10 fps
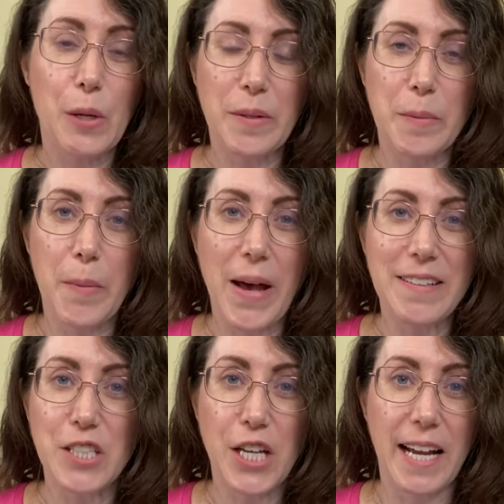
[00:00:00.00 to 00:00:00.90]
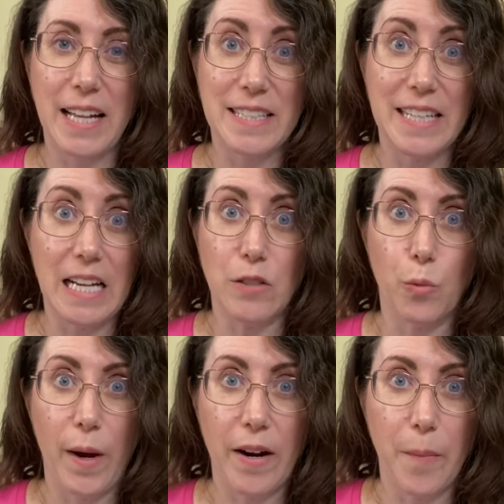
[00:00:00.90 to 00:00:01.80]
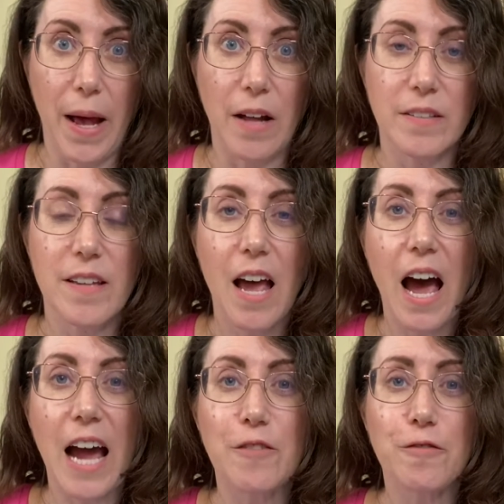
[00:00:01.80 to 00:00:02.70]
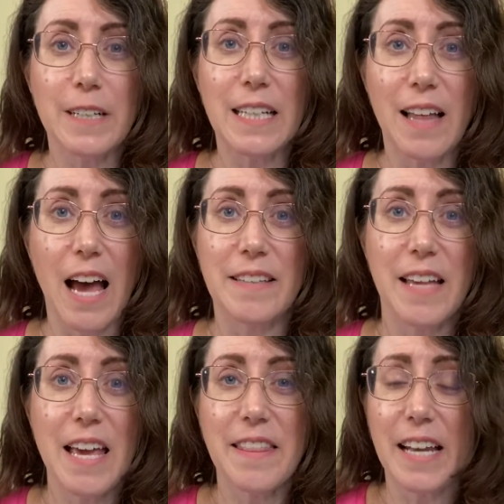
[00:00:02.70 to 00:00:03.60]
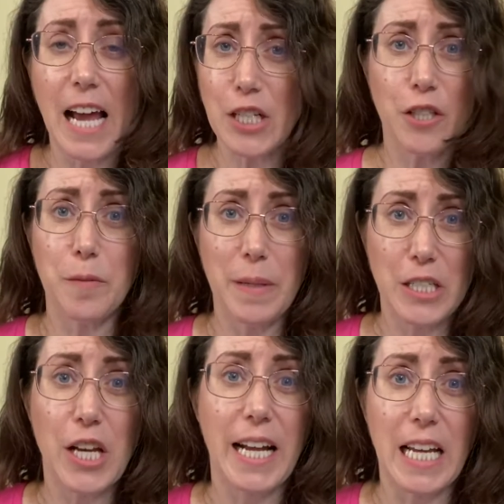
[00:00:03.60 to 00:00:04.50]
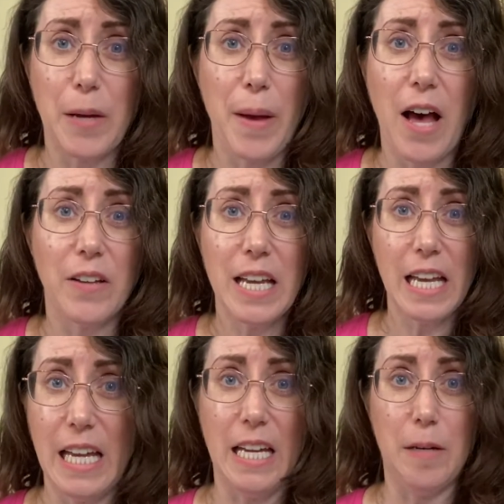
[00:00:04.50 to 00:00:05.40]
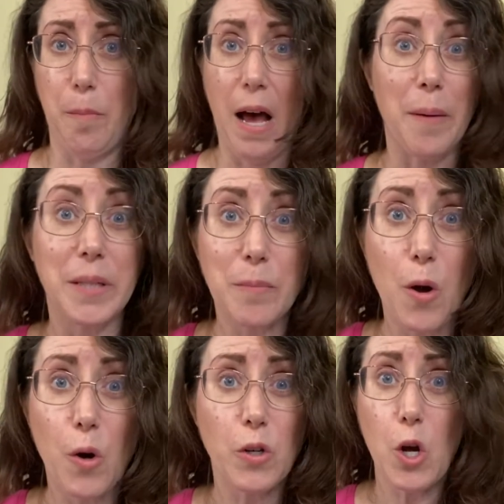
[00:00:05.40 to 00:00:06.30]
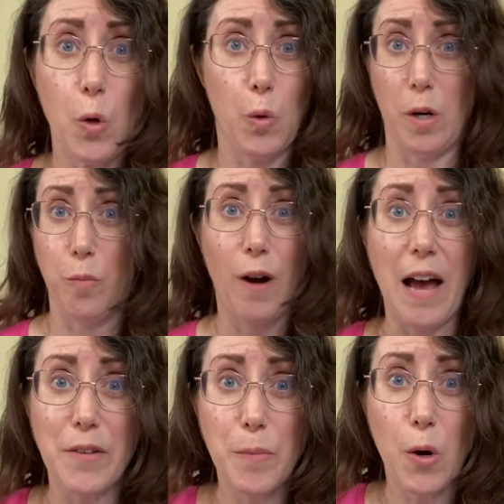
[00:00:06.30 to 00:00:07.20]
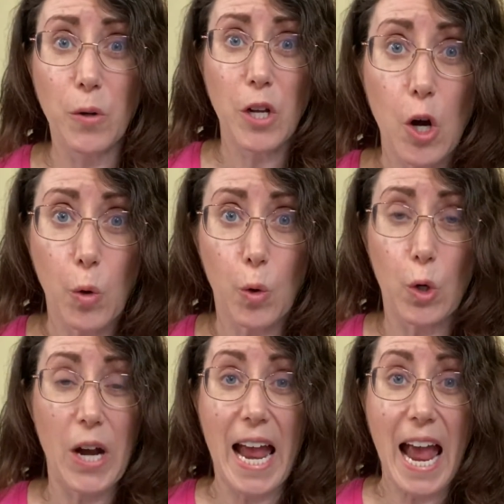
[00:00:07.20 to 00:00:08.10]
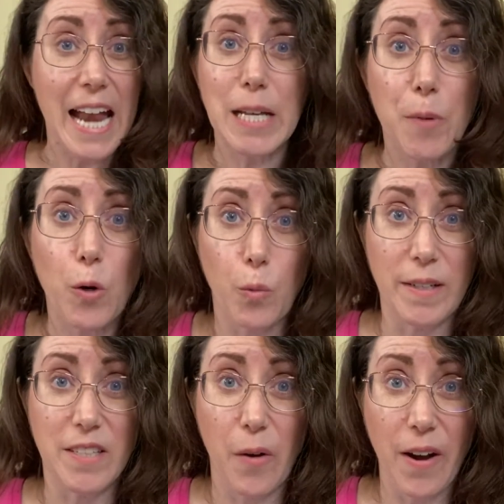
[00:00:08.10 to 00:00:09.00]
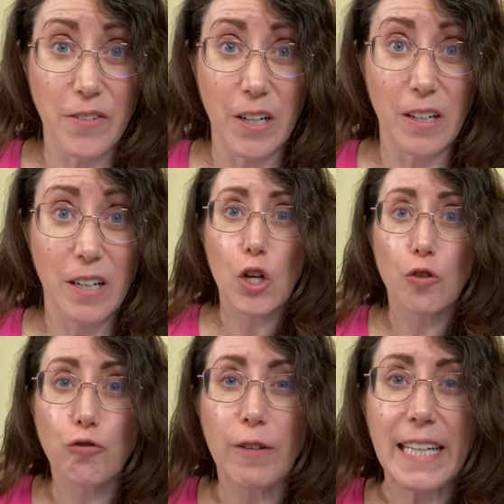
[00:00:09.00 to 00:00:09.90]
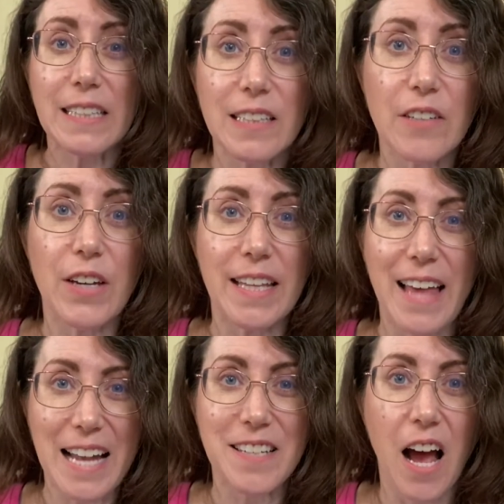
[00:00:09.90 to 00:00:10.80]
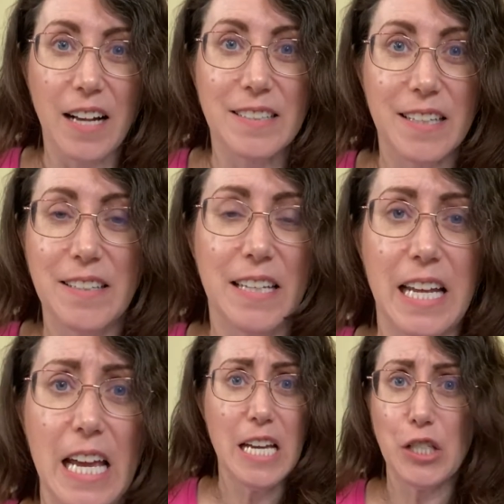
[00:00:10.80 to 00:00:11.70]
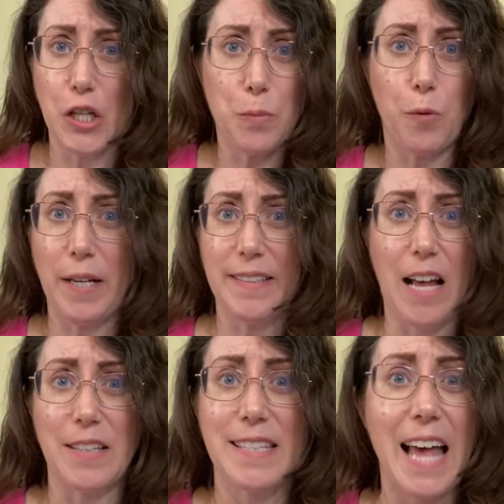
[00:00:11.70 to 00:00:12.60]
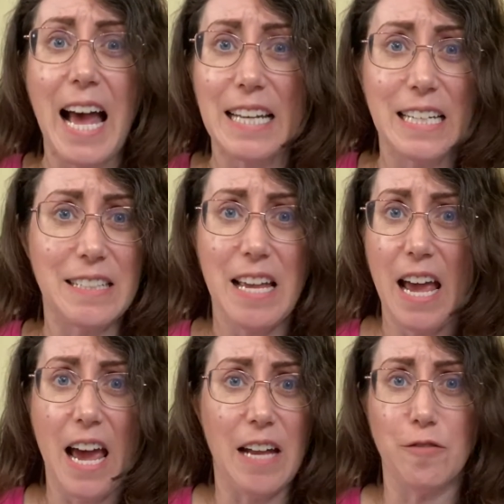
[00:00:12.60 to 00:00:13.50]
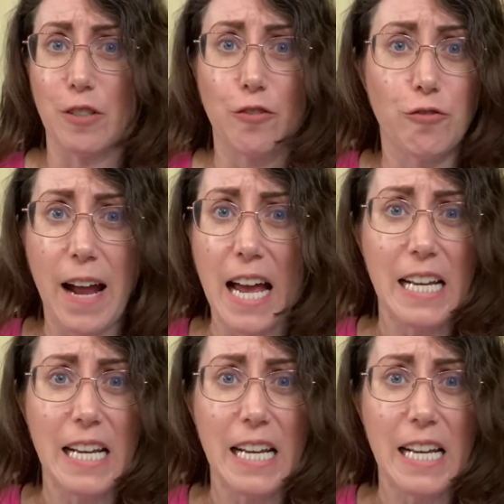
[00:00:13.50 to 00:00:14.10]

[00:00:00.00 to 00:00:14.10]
as I'm about to check out Satan's whereabouts, I realize that I shouldn't be checking him out in public mode or private mode or any mode whatsoever. Reliving that toxicity just brings out sadness and regret